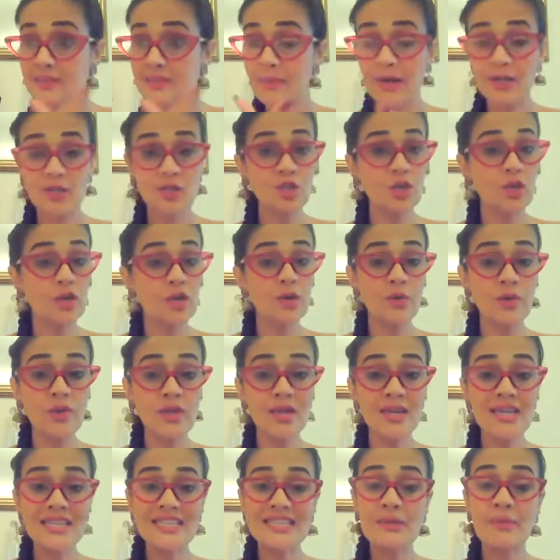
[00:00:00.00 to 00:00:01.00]
It's about your
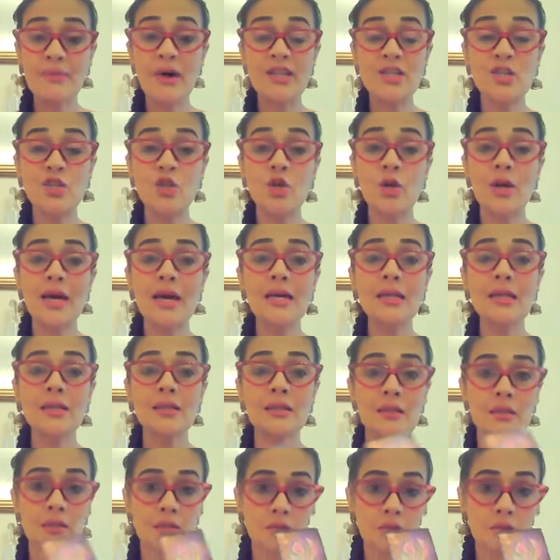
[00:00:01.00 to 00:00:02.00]
career. It's about your
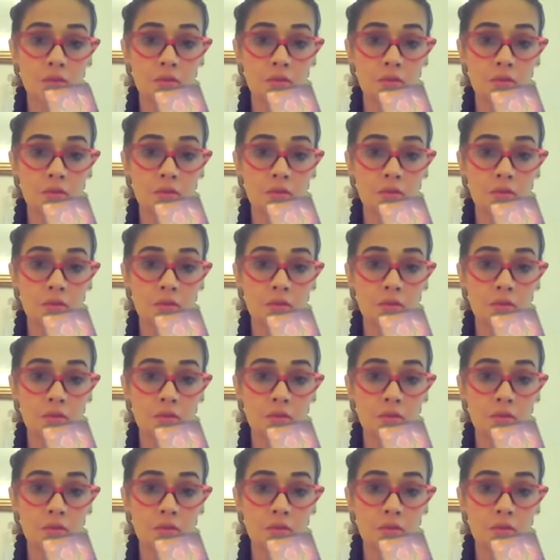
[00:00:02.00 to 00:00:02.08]
health.